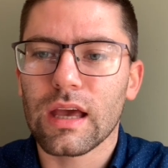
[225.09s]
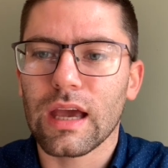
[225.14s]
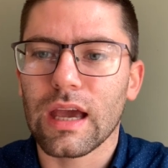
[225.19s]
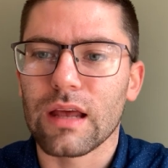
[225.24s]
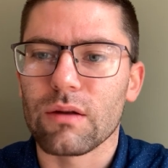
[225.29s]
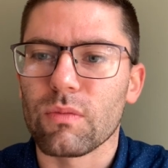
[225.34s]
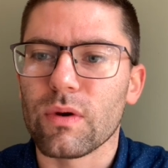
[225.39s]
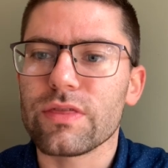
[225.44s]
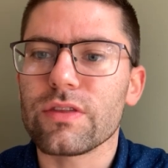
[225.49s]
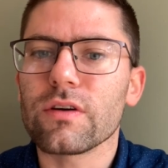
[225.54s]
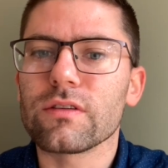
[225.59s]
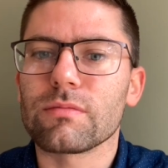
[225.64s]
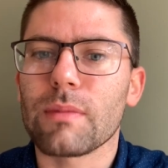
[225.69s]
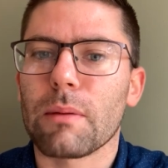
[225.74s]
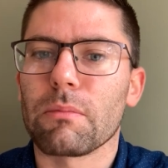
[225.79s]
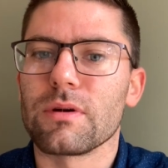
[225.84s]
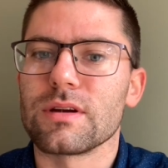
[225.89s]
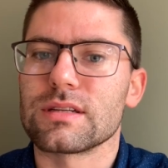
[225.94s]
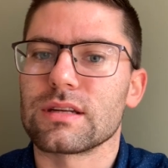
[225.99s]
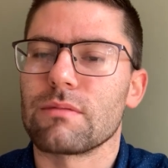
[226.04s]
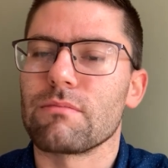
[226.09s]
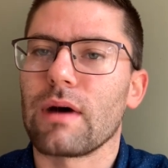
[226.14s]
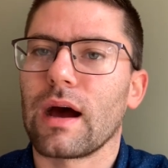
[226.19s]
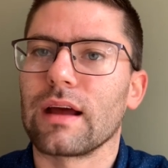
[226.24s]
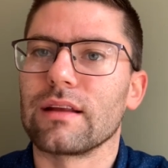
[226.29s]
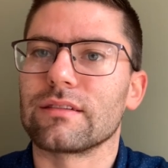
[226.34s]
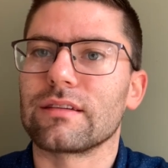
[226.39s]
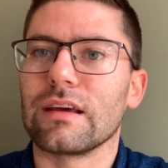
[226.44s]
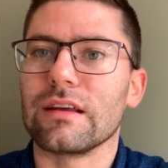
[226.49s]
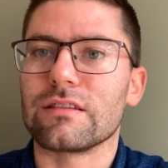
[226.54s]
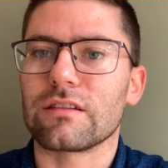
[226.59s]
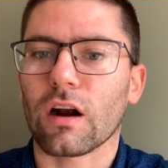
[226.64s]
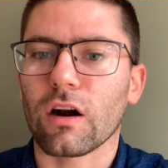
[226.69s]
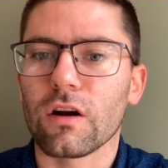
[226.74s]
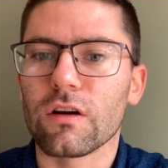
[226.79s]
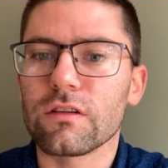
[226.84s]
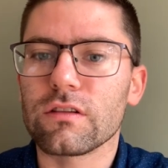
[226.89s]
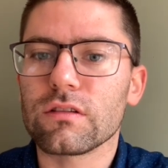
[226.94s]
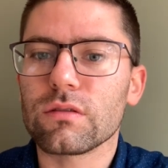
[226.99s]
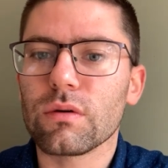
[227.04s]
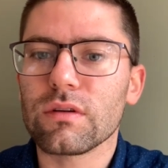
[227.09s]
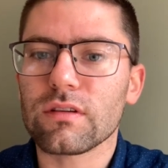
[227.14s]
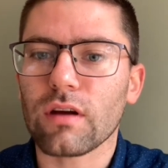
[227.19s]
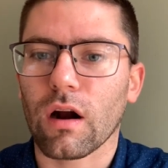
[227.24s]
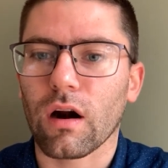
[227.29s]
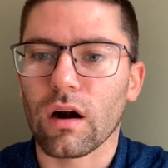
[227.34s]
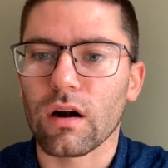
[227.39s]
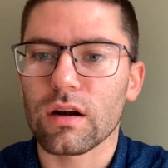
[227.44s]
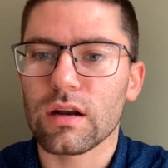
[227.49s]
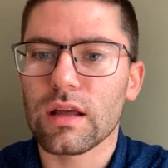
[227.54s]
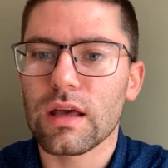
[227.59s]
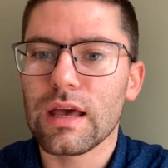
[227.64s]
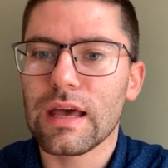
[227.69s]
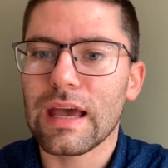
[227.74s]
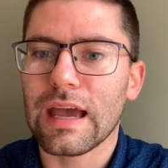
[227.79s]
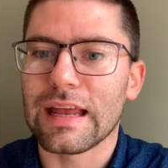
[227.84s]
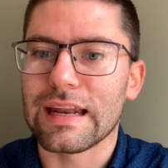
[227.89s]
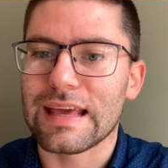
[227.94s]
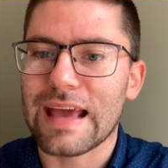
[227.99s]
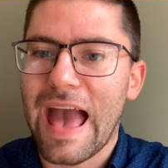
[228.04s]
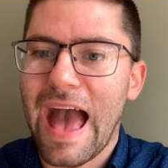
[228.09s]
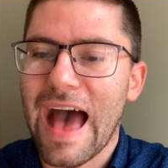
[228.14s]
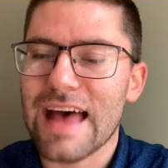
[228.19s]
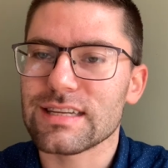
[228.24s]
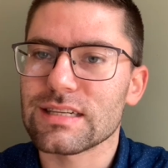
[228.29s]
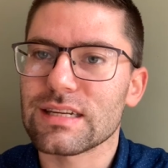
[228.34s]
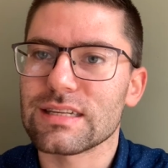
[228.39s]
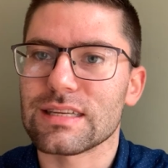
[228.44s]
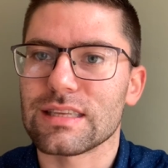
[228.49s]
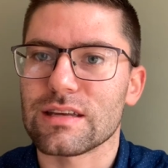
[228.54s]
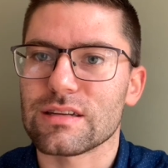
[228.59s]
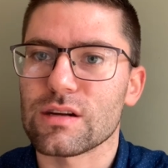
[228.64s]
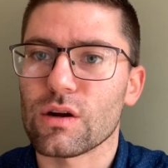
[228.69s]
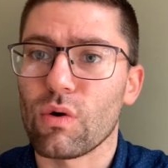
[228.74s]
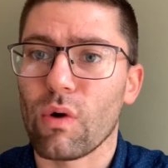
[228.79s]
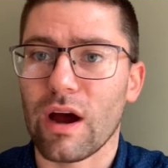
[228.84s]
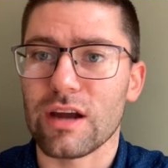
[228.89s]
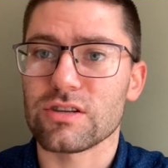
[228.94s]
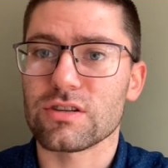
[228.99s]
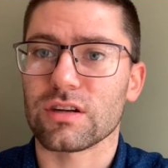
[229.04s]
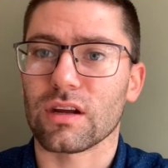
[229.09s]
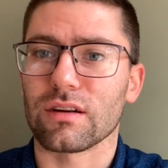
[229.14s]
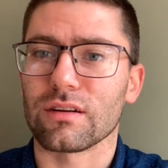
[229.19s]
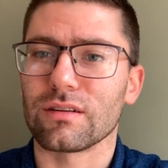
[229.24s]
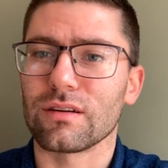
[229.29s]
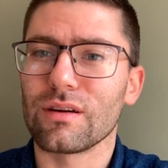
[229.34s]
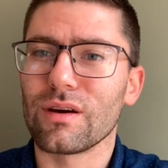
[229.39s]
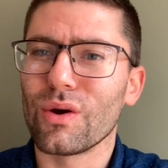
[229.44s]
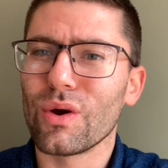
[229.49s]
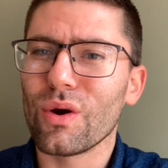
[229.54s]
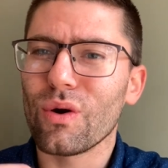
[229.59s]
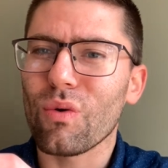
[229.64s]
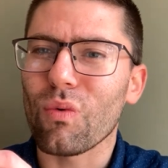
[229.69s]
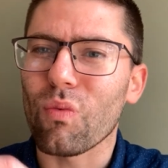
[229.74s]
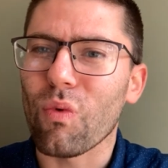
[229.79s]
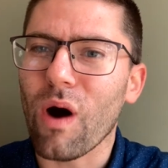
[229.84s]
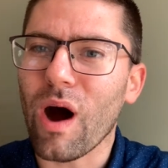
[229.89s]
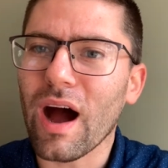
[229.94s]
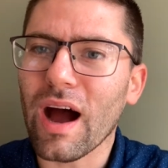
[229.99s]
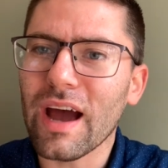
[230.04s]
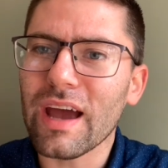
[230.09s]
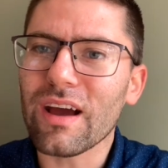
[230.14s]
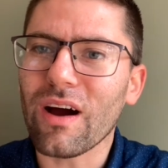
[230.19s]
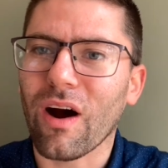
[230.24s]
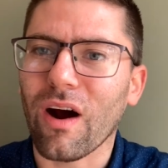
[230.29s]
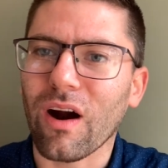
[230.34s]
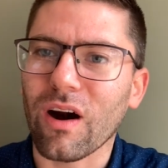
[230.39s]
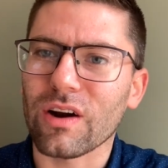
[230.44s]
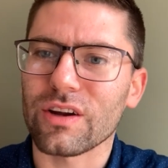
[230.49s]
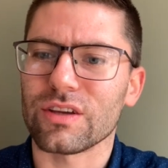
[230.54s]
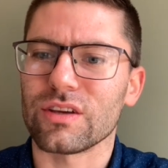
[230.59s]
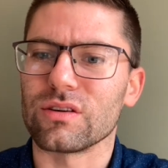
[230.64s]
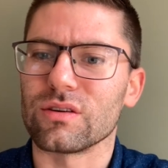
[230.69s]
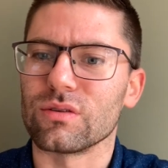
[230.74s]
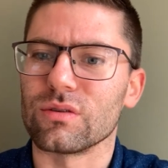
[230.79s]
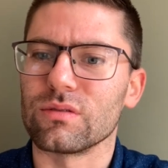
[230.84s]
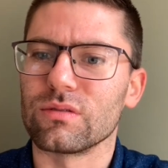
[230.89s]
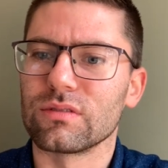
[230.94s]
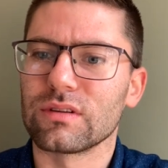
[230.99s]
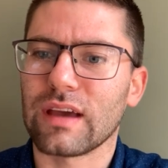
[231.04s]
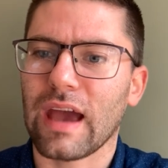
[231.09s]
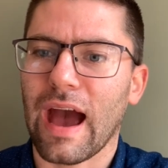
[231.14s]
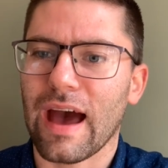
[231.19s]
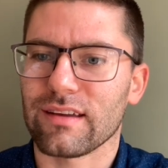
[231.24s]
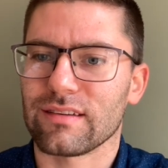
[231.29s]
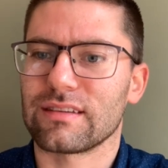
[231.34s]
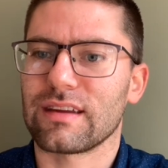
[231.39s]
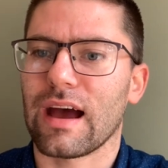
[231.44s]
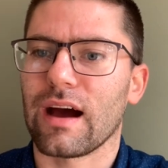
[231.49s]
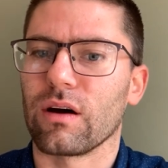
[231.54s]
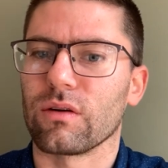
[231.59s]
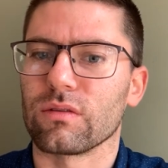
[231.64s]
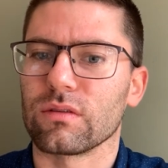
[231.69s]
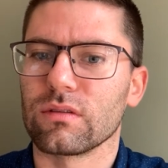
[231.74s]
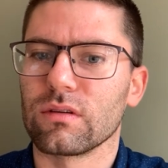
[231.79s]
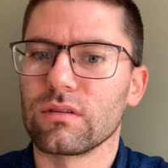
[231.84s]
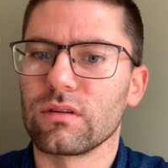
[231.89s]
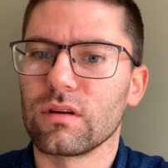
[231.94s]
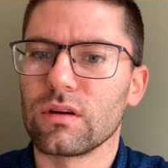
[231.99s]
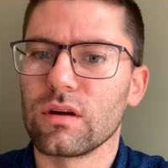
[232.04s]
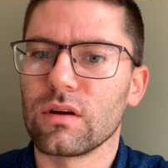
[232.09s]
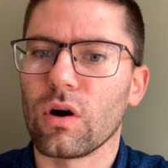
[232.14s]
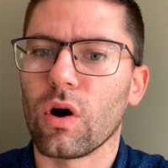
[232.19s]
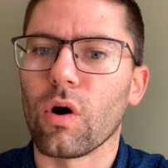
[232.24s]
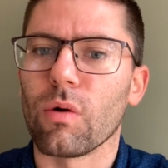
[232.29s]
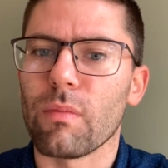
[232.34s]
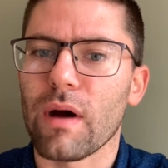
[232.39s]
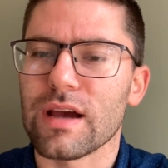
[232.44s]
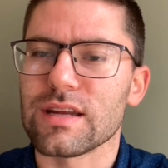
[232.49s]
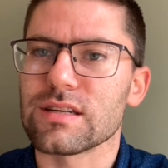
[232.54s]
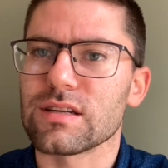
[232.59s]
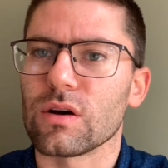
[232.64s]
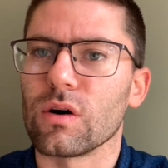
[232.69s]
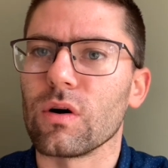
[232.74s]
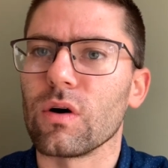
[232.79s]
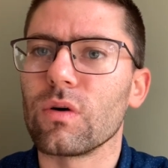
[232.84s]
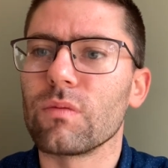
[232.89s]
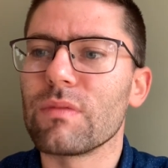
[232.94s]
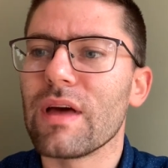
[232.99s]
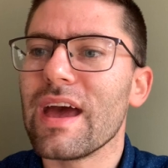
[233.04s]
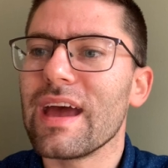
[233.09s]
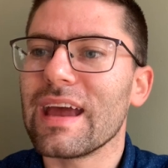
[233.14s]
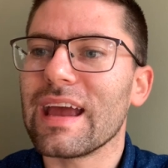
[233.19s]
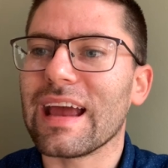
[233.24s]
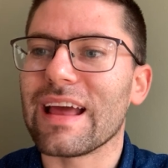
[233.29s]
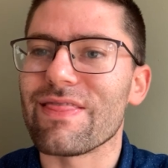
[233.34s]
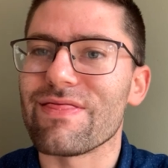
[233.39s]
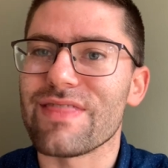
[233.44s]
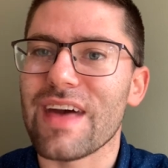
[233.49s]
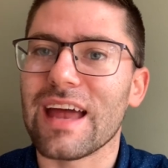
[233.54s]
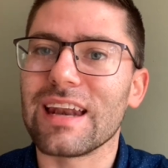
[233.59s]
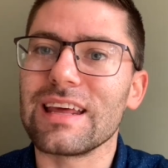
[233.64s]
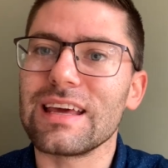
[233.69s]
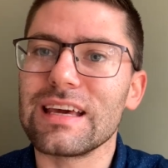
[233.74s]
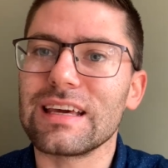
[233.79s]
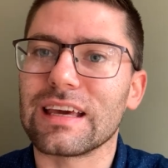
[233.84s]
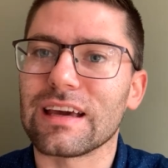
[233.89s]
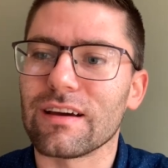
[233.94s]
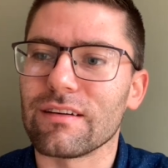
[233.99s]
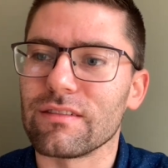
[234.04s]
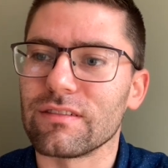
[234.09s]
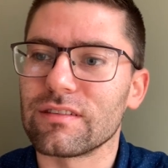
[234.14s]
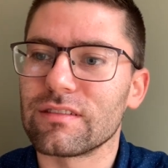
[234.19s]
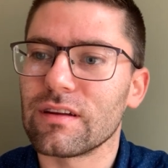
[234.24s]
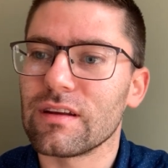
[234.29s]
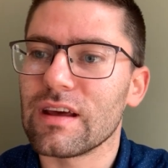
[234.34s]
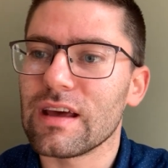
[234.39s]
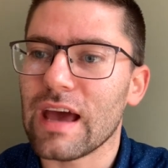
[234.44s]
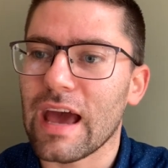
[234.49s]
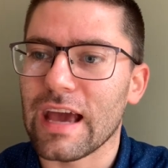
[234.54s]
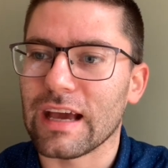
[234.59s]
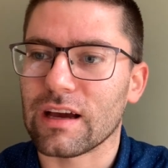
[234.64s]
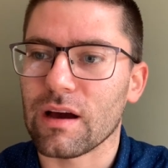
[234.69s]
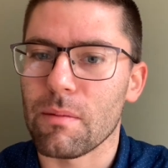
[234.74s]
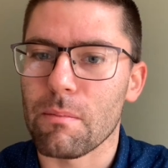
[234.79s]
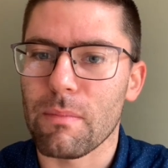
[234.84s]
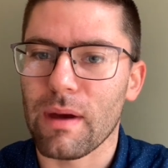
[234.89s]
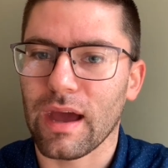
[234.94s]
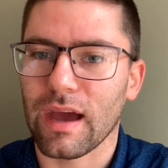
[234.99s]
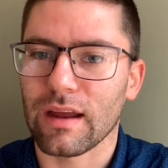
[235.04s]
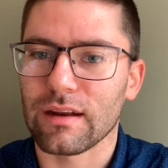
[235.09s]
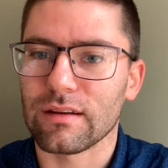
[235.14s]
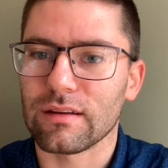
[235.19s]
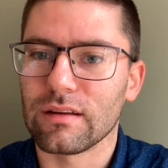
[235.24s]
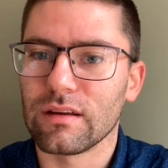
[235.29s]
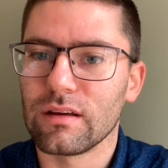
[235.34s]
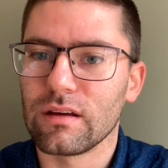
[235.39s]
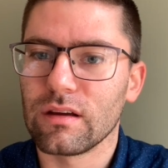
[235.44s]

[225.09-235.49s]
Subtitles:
And with those memories in mind, he turns to his heart and he asks this question: "Why are you cast down, O my soul?" And then he gives a command: